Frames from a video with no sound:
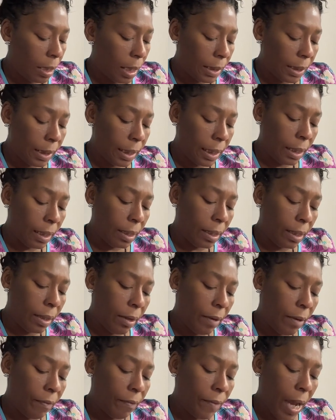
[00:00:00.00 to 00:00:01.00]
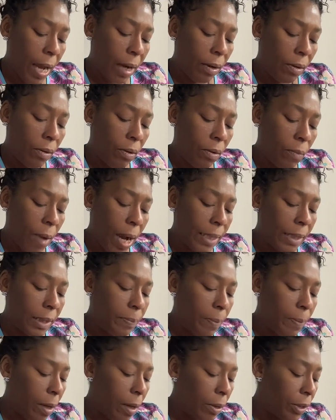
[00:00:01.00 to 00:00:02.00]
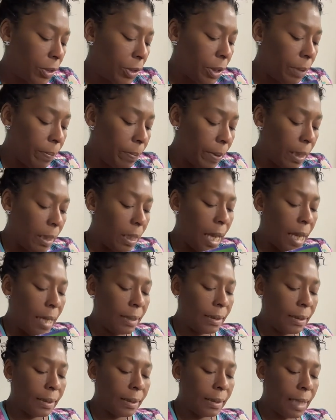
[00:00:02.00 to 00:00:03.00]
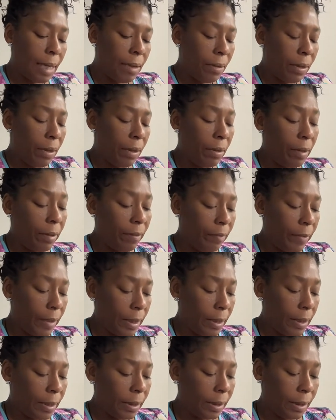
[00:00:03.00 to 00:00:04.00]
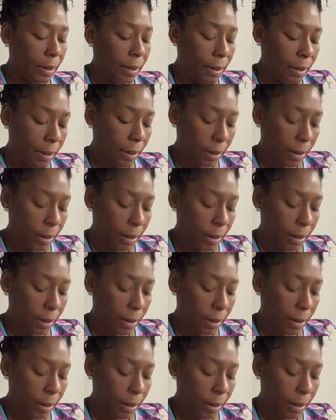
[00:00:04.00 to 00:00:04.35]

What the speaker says: Let's get a clarifier on why this partnership and alliance is out here on the fence.